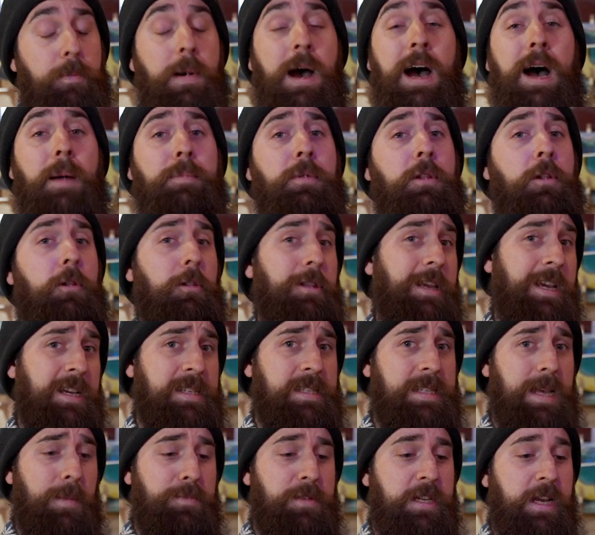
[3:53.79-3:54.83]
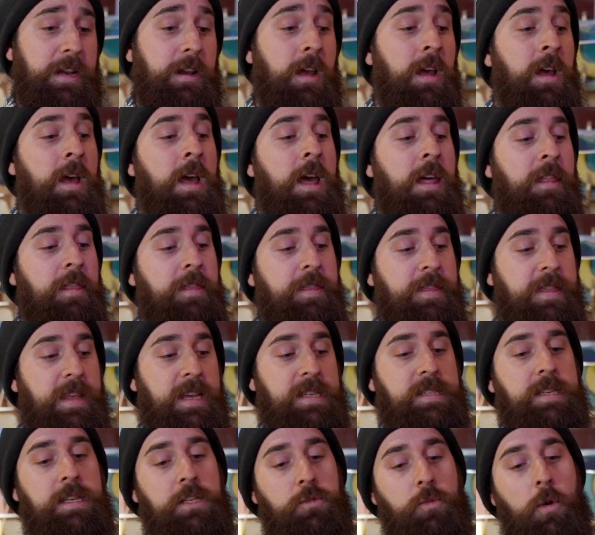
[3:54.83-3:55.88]
popularly accepted.
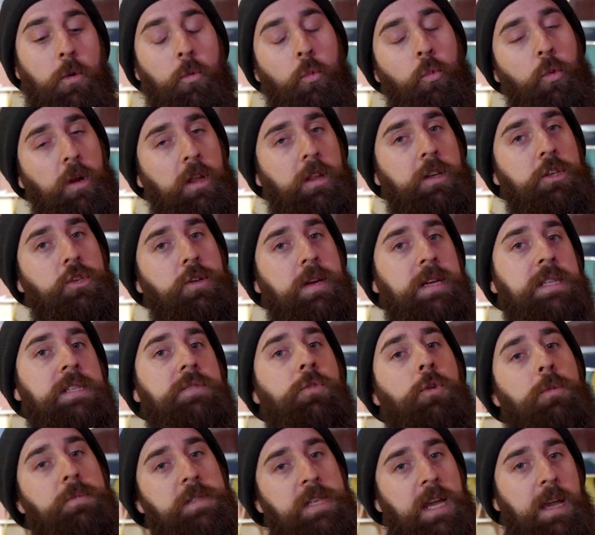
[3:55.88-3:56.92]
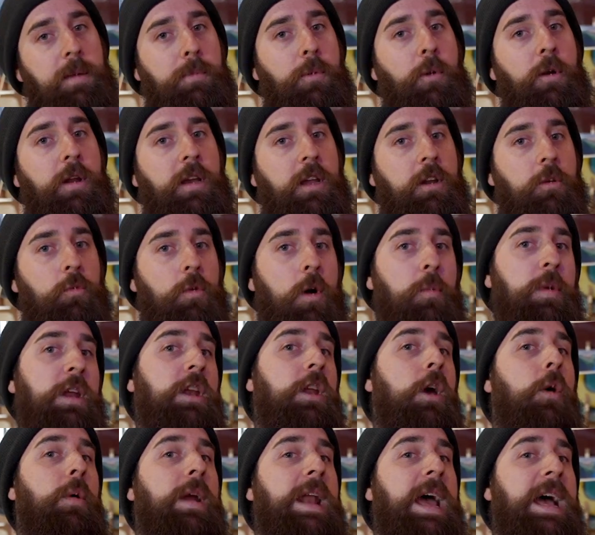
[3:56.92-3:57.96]
This is what really transformed skateboarding into what we
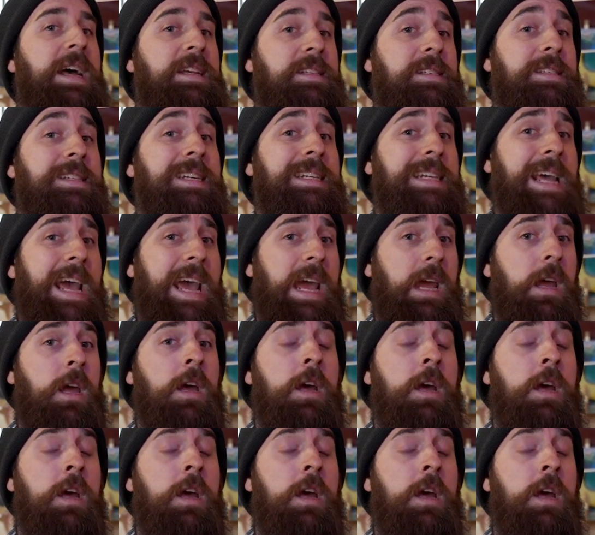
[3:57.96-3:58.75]
know it as today.